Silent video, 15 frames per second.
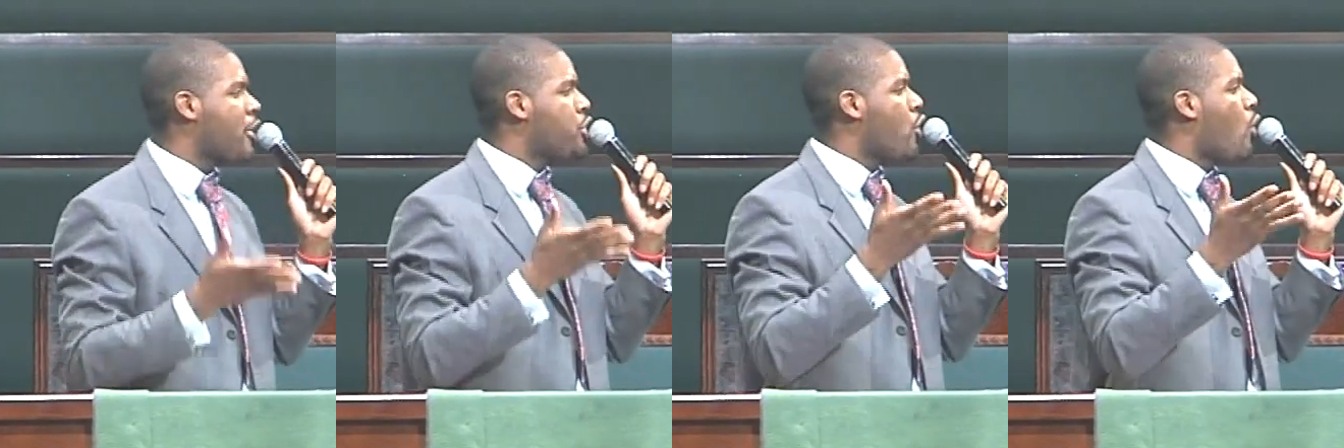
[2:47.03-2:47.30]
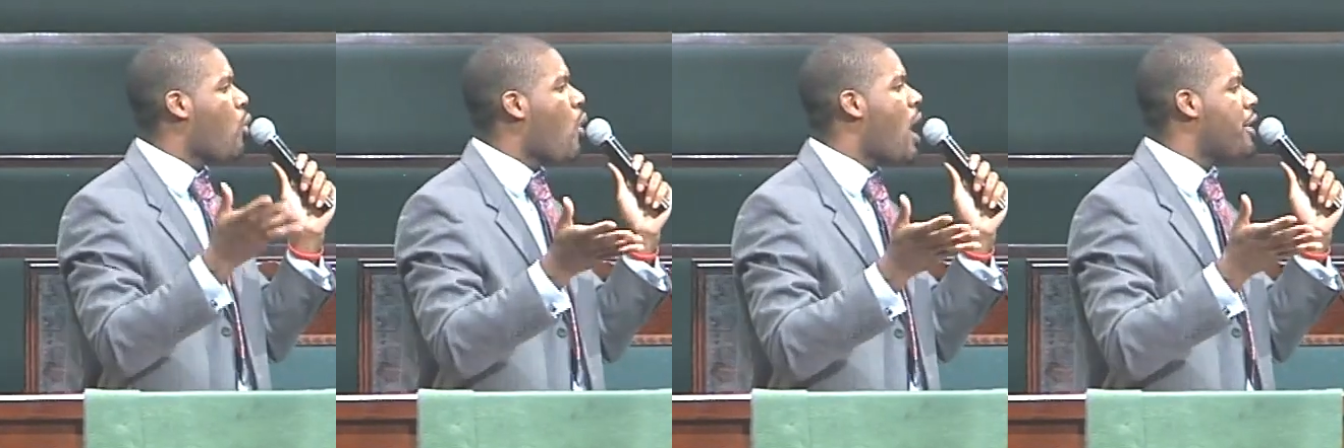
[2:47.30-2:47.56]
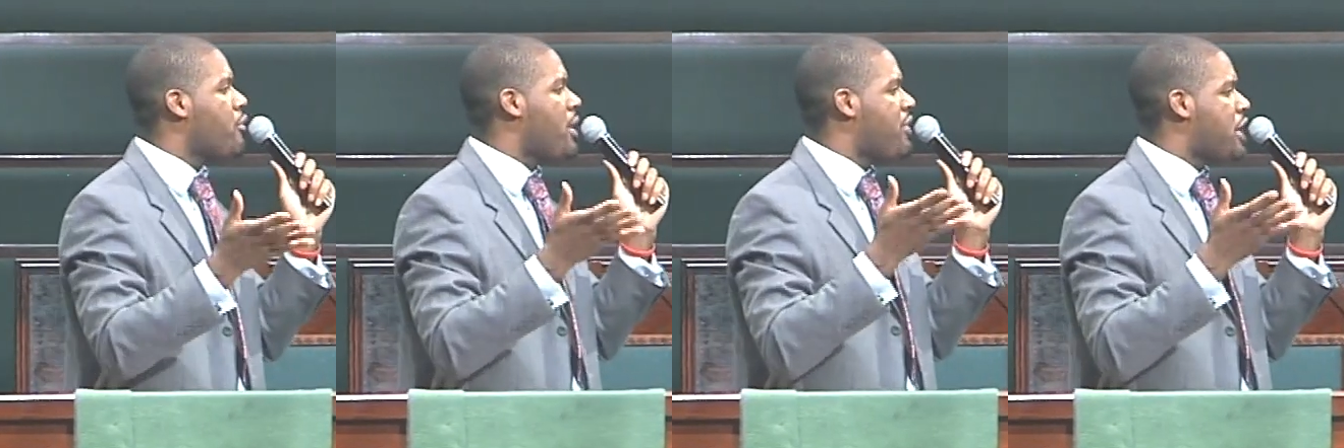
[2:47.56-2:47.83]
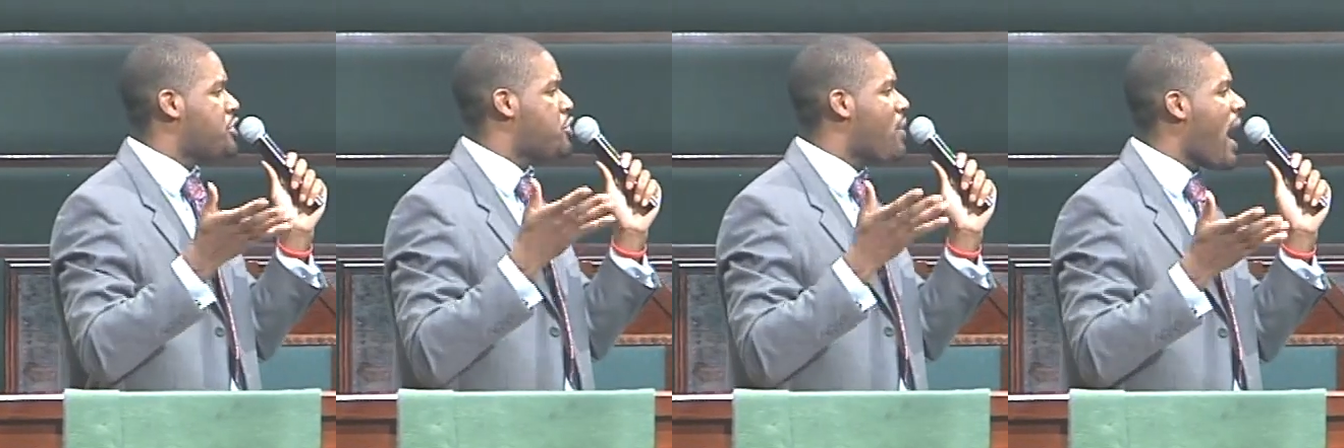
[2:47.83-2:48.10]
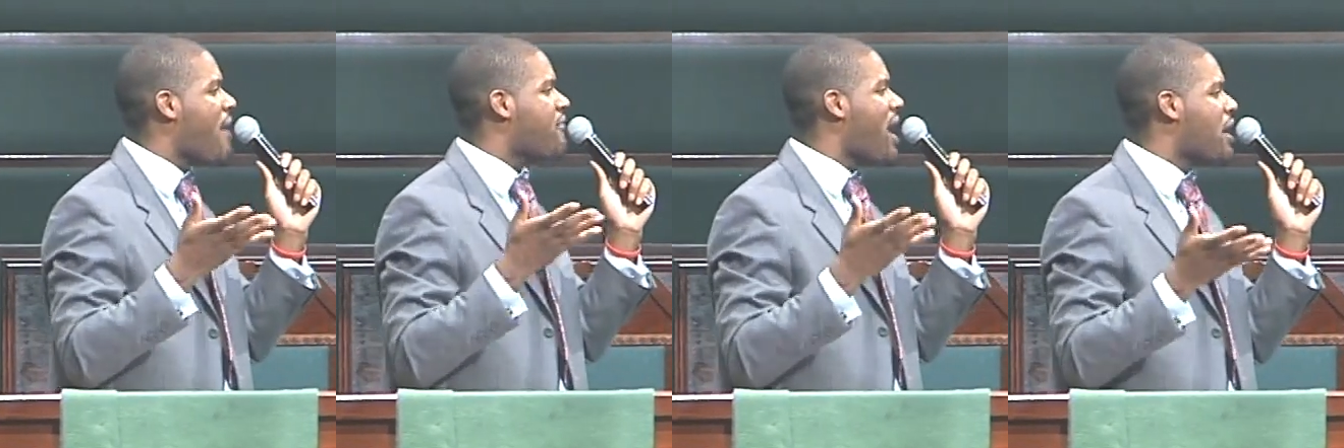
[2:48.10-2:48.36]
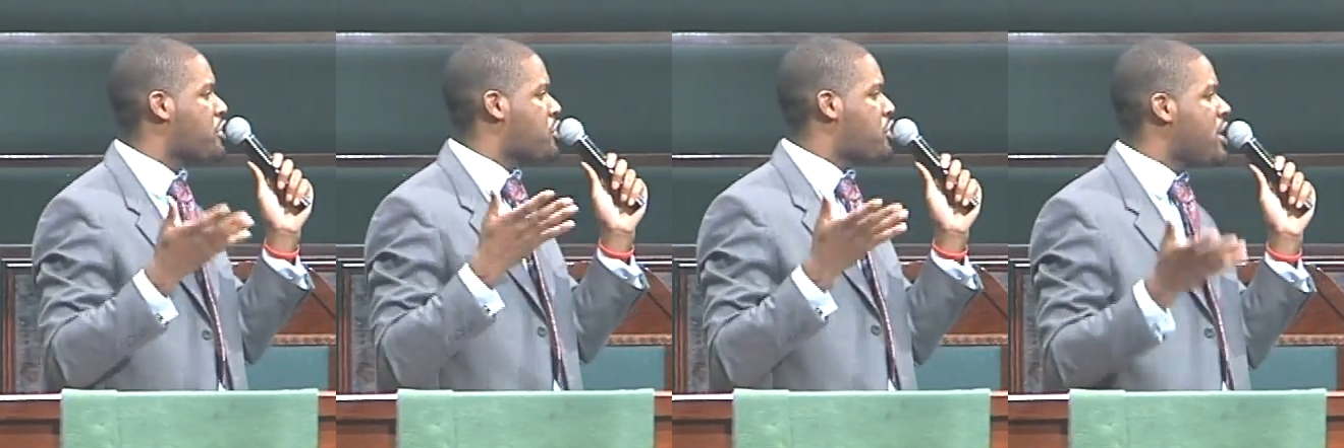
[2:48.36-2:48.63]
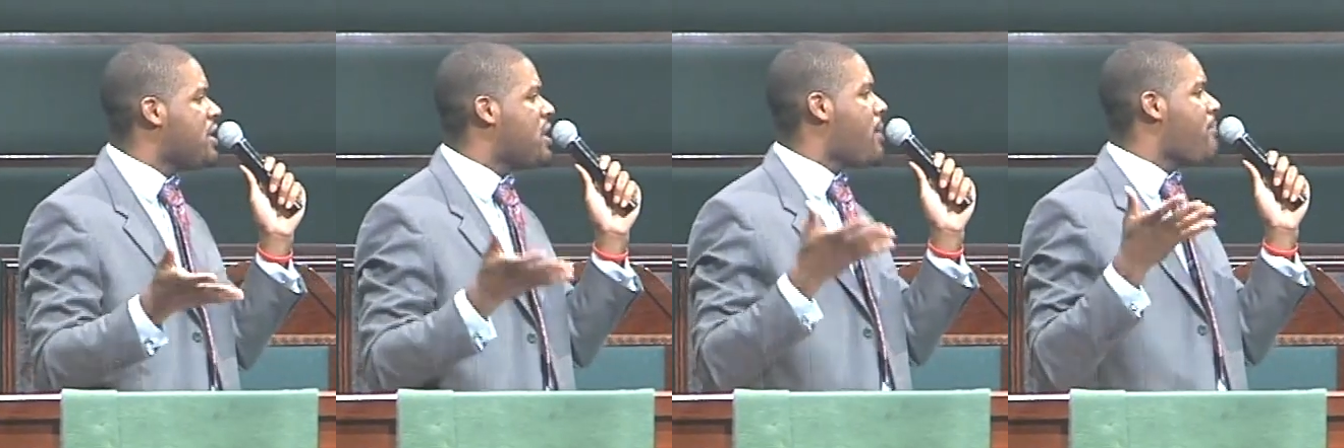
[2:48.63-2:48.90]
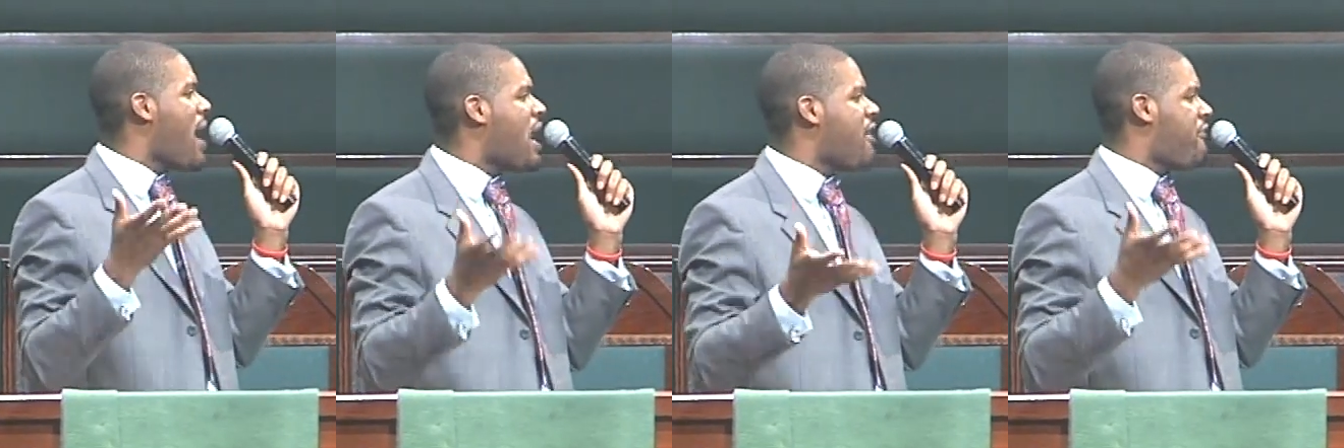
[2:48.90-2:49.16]
you're wondering that you have not seen the
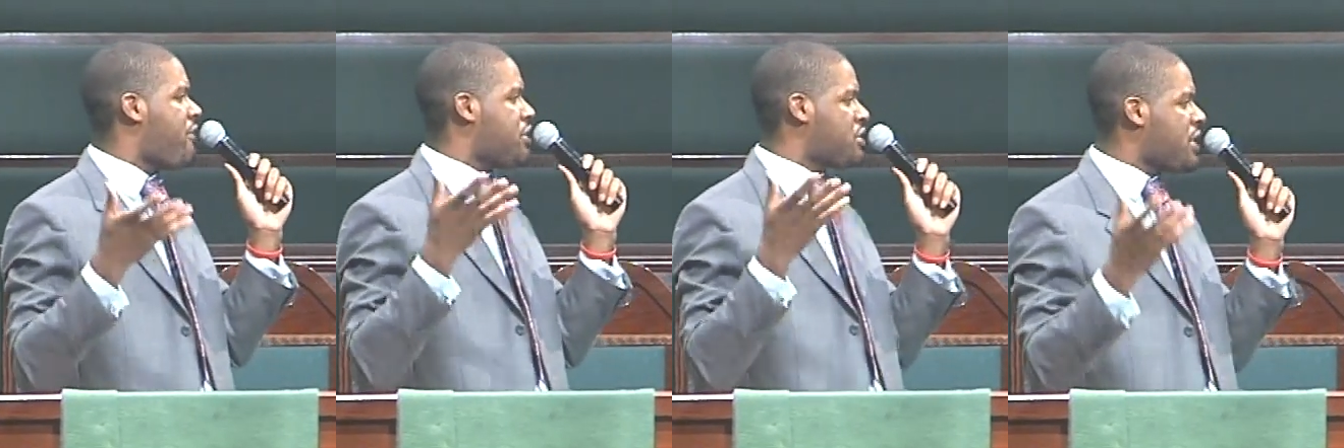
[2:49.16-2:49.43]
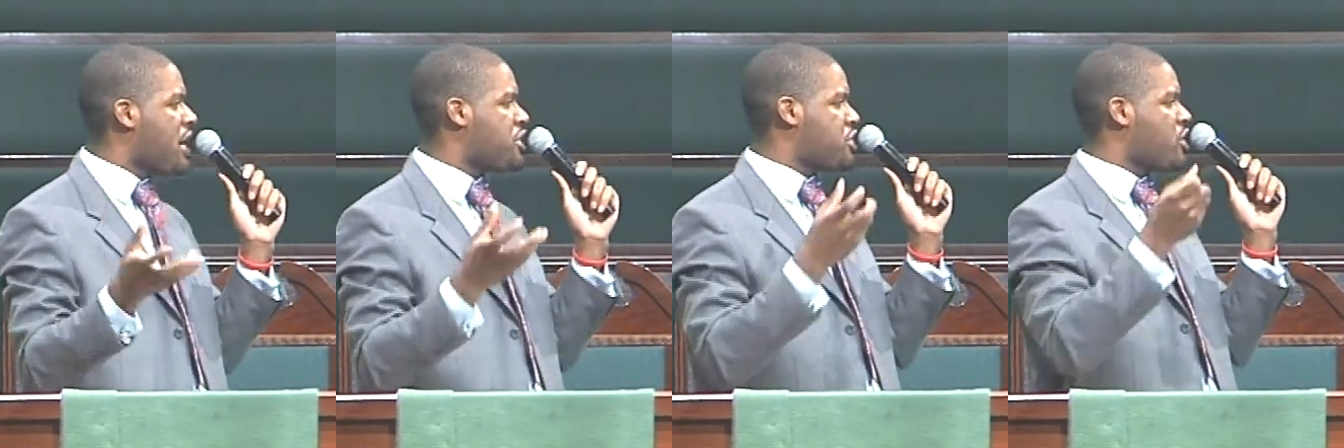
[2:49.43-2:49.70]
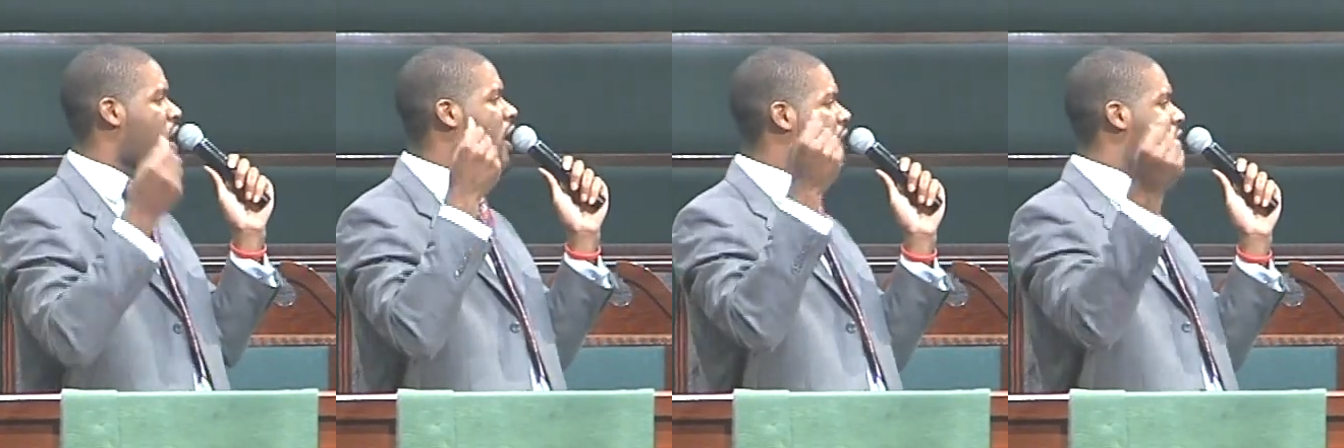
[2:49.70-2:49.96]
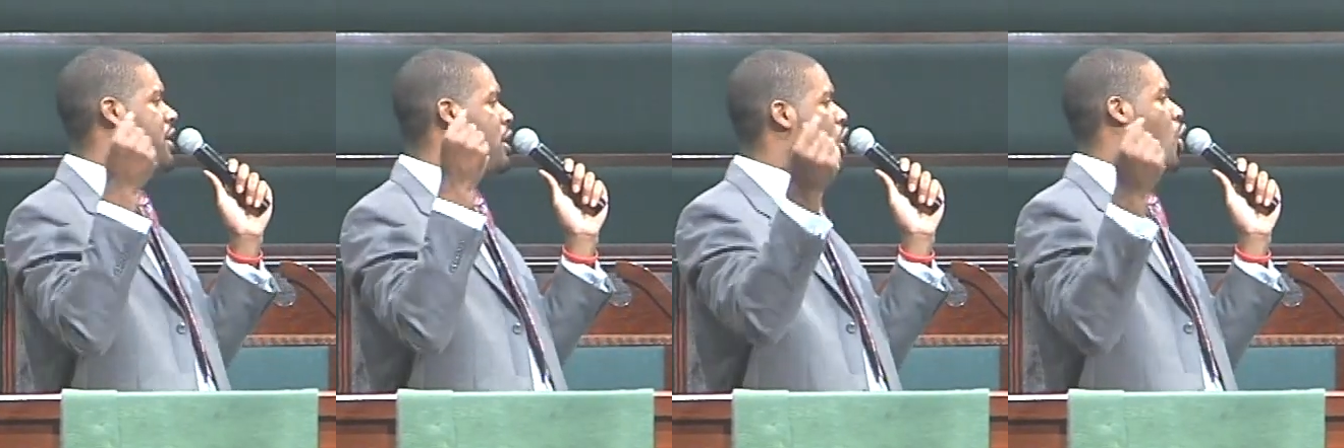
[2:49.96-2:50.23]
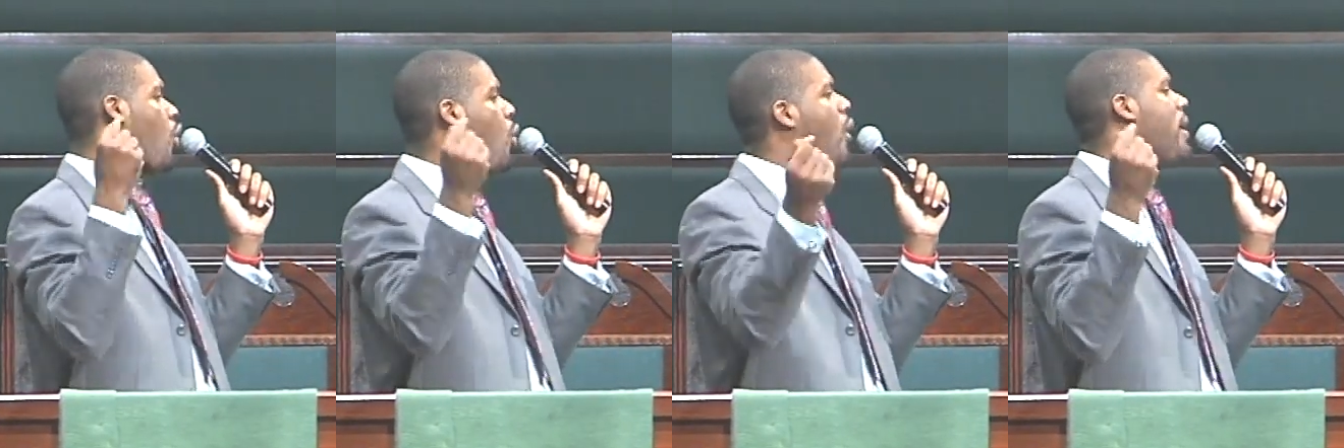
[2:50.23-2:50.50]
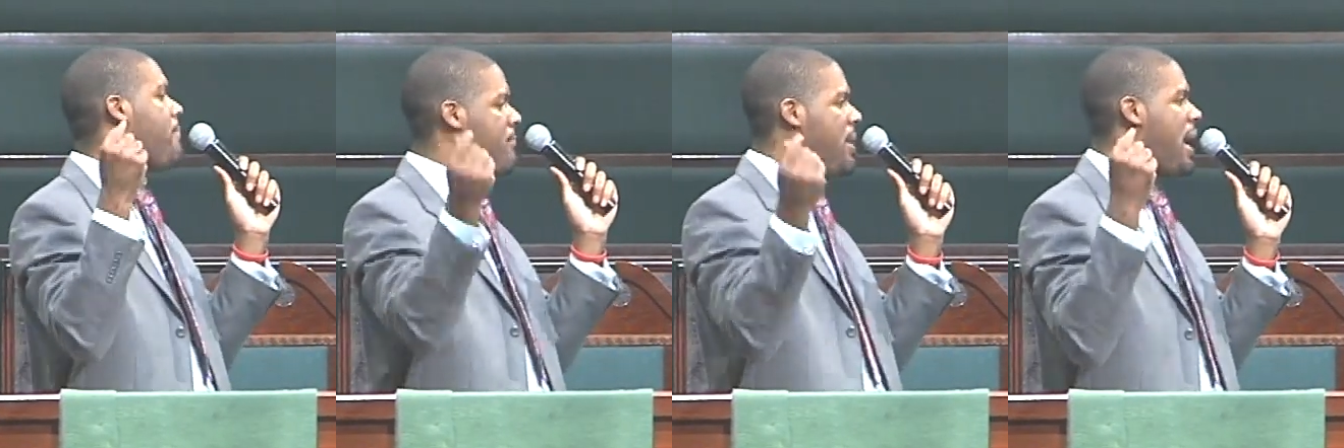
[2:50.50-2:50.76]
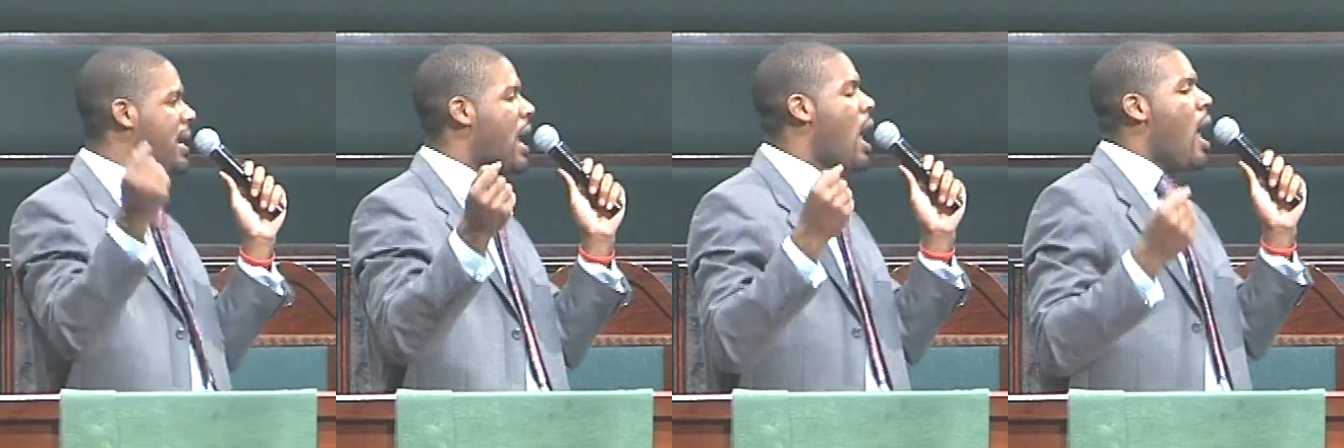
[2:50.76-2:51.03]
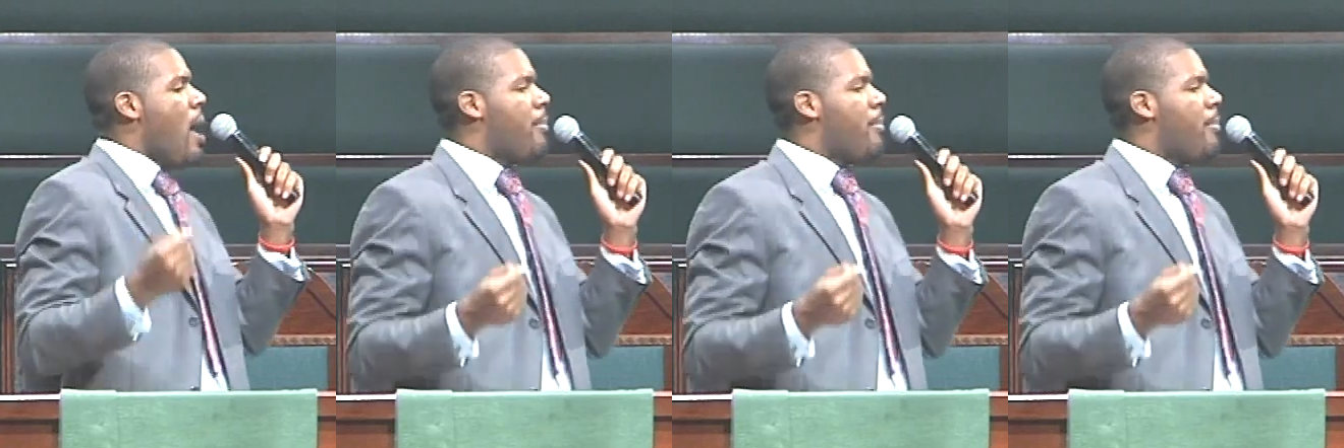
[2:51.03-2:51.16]
manifestation of the equipment.